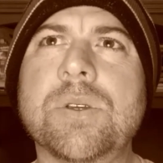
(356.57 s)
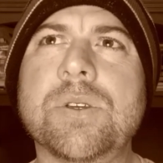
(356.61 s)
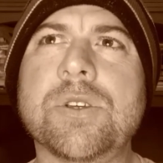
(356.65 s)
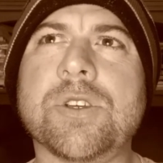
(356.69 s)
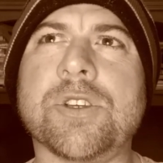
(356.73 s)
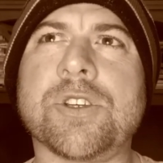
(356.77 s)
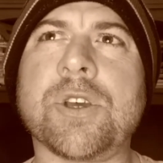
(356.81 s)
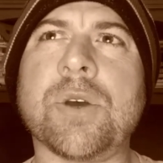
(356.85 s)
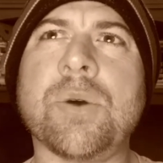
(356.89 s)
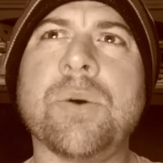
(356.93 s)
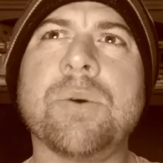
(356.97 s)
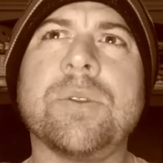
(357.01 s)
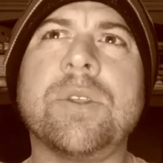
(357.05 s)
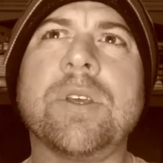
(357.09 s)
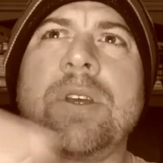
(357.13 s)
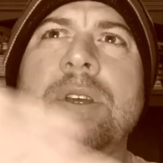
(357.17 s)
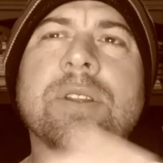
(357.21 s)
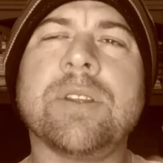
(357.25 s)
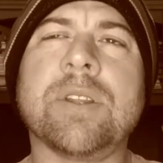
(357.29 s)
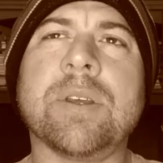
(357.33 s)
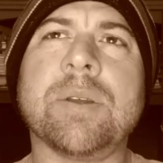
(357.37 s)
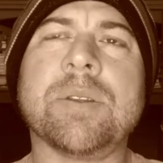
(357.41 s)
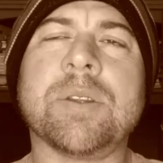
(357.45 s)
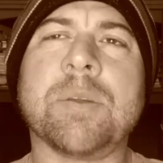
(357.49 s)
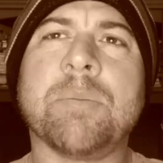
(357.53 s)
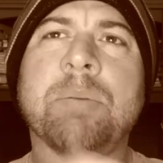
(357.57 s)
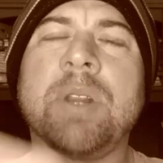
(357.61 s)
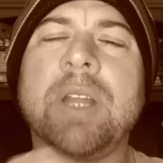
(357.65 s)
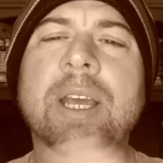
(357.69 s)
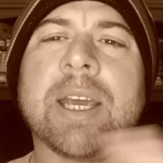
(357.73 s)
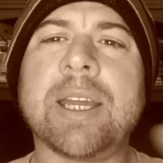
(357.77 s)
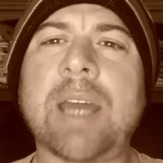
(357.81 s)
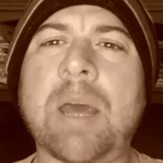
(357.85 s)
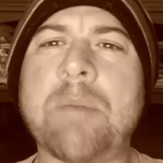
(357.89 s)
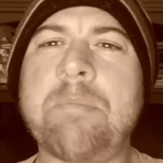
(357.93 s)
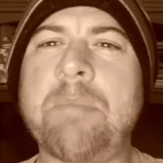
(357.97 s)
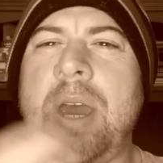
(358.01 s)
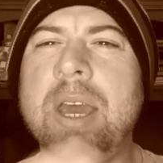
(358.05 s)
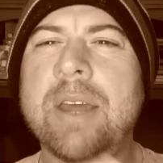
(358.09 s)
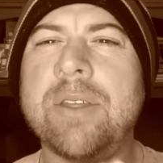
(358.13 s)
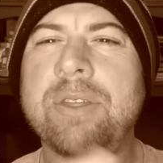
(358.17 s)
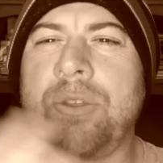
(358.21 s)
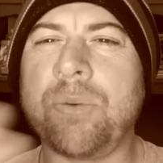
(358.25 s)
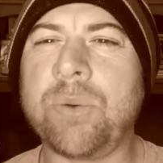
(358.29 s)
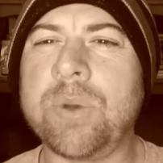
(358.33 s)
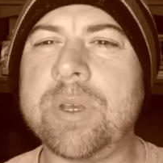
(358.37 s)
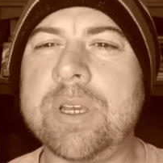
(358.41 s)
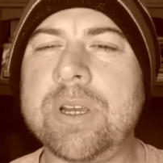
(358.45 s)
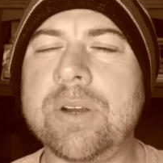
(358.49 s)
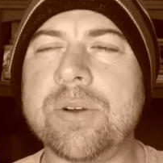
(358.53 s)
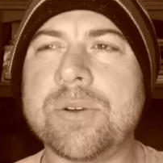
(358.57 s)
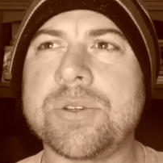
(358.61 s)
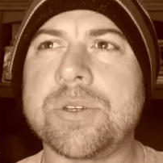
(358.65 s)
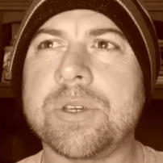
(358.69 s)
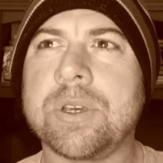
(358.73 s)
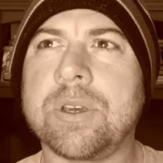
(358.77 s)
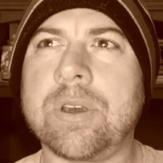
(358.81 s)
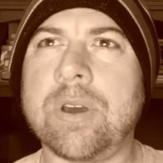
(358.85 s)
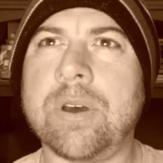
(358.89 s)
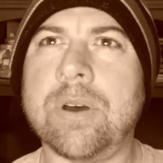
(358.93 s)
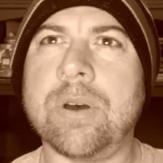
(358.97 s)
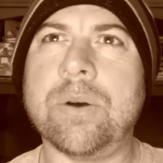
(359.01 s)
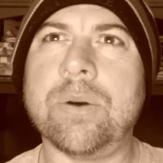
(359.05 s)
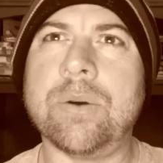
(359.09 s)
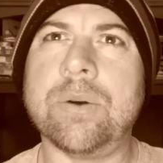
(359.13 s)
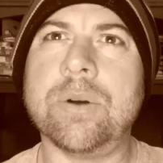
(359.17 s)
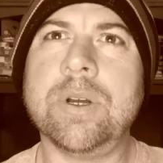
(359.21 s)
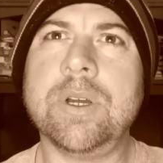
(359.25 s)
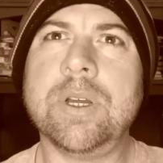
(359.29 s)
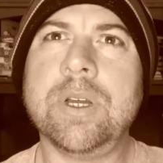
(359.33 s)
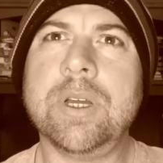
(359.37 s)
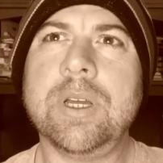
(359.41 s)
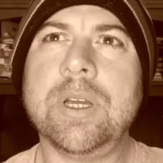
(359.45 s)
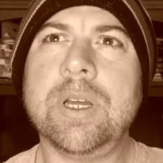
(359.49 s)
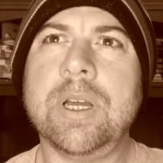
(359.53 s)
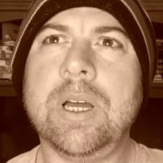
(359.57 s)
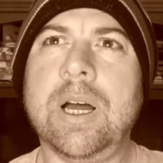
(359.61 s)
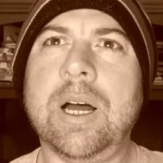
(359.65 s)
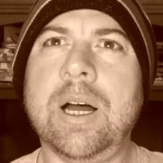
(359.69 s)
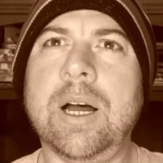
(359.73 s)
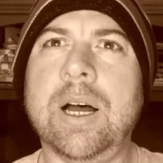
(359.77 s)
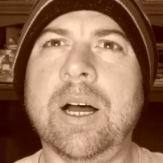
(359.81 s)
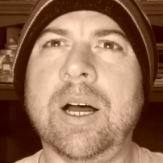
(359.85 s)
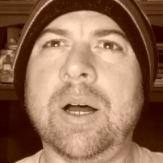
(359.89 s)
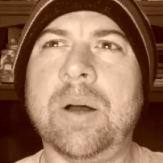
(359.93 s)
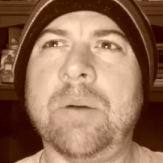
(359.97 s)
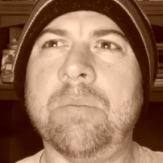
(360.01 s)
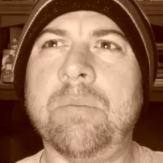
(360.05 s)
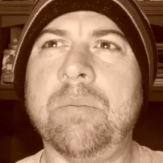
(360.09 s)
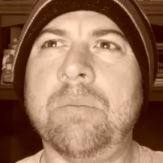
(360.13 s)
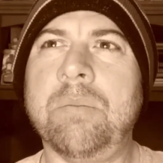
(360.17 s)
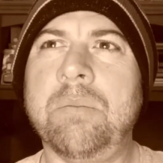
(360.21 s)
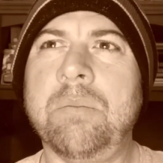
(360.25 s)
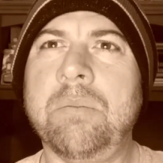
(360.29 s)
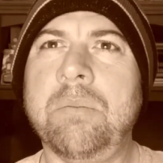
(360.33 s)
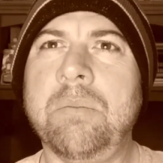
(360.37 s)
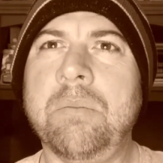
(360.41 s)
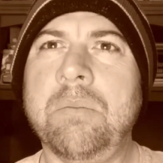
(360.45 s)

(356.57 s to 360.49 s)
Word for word: so the, the, the plan I made three years ago, um,